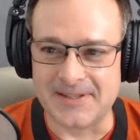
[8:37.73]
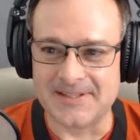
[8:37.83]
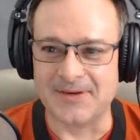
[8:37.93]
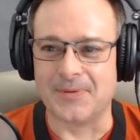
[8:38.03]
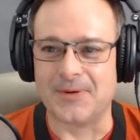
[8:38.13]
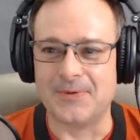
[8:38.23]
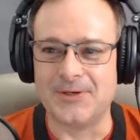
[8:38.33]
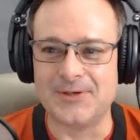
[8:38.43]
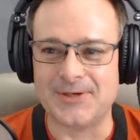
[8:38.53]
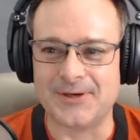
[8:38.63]
the single one.
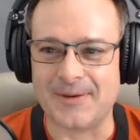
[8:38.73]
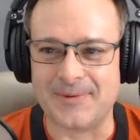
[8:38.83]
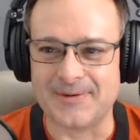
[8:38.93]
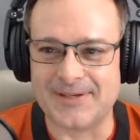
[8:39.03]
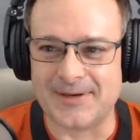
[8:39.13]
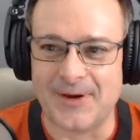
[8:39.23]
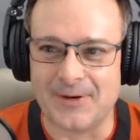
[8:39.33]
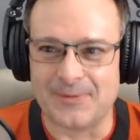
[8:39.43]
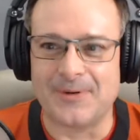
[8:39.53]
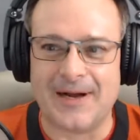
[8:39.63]
When you showed up, I was like,
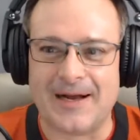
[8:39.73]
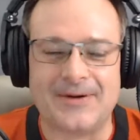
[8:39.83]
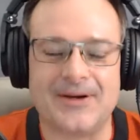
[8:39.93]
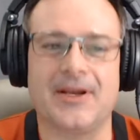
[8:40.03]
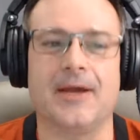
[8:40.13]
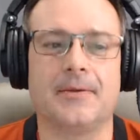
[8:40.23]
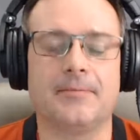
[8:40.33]
oh, wow. Okay.